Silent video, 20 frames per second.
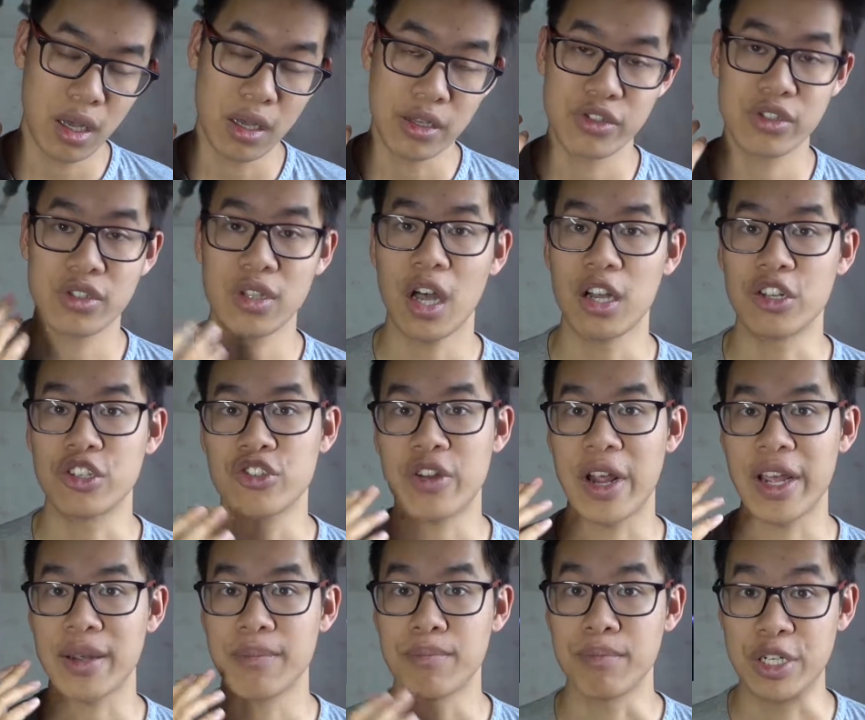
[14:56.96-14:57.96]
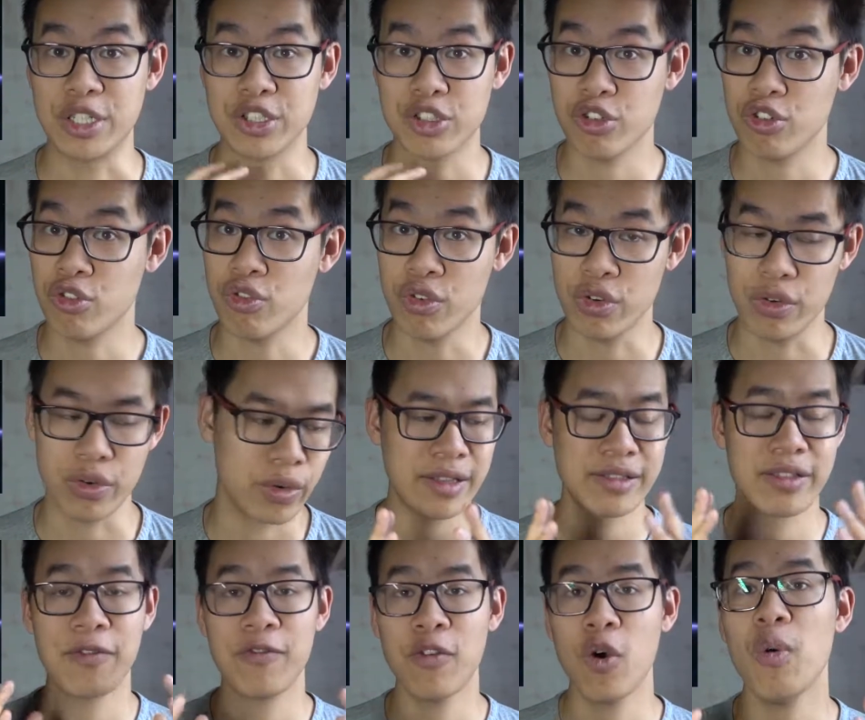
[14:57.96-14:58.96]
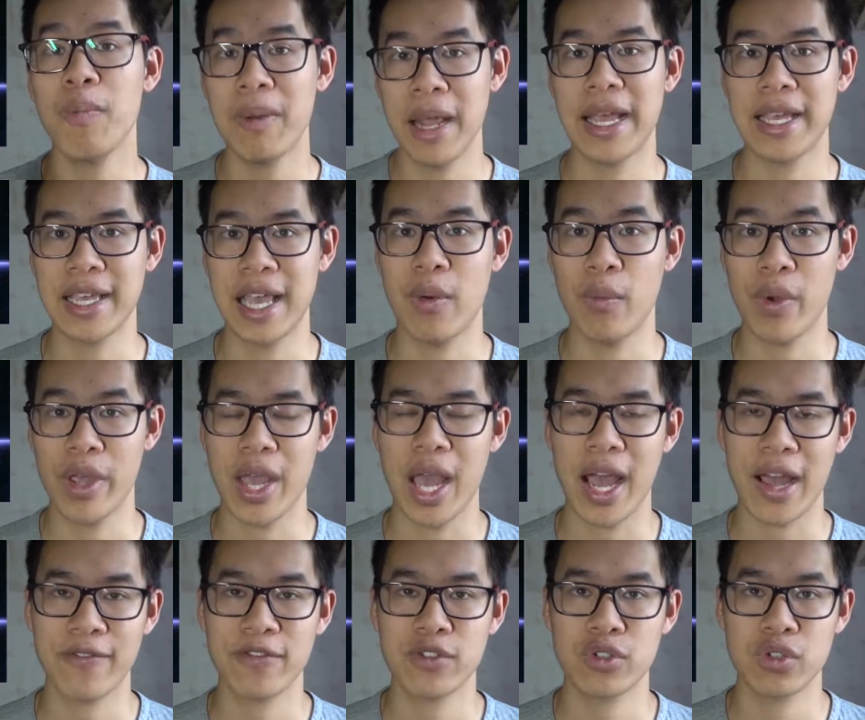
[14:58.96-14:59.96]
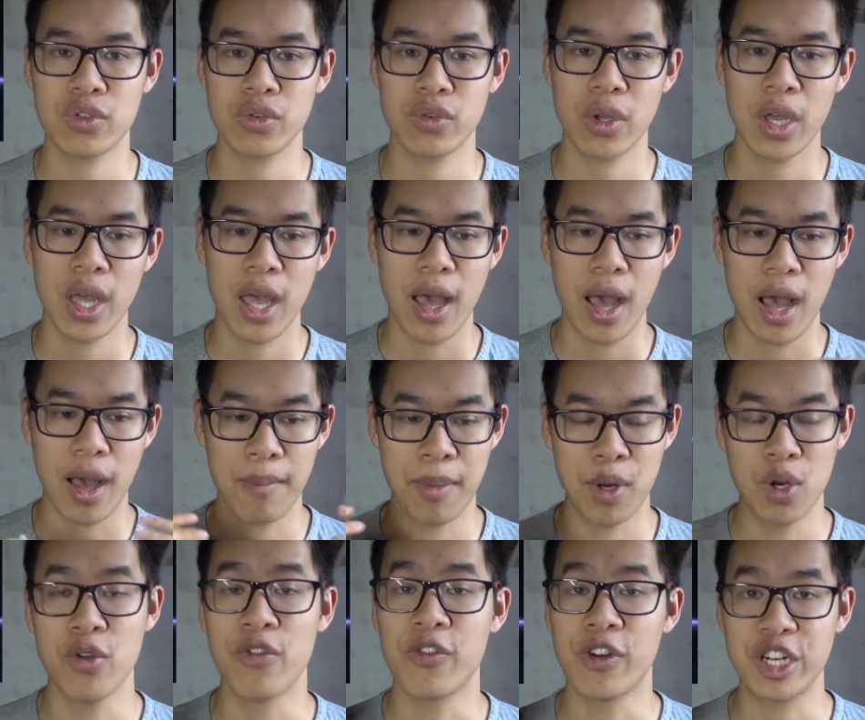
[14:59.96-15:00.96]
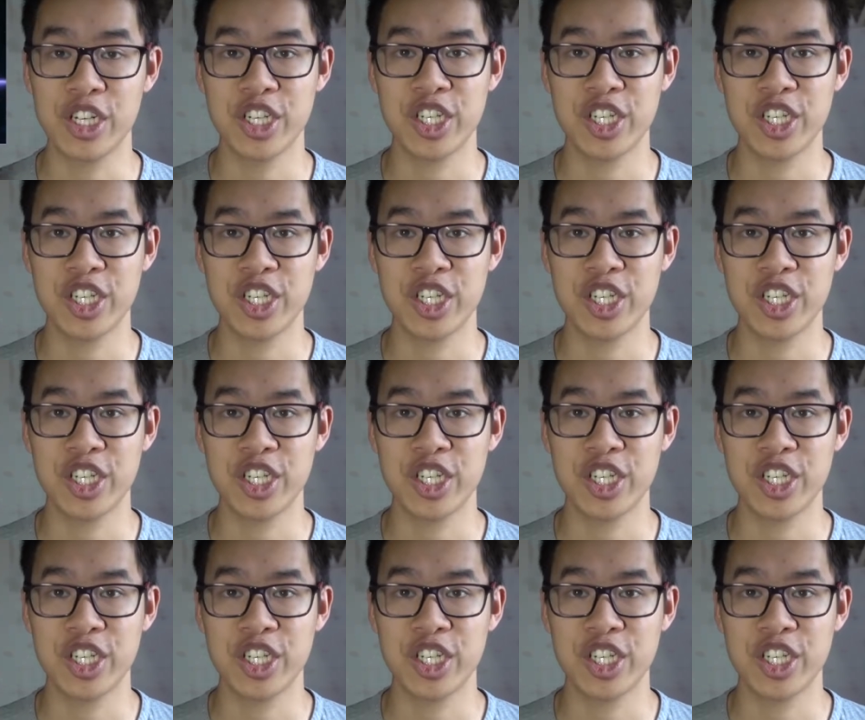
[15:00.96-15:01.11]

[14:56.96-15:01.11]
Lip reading: Star Trek Bridge Crew. It's a 4-player game where you have to maneuver a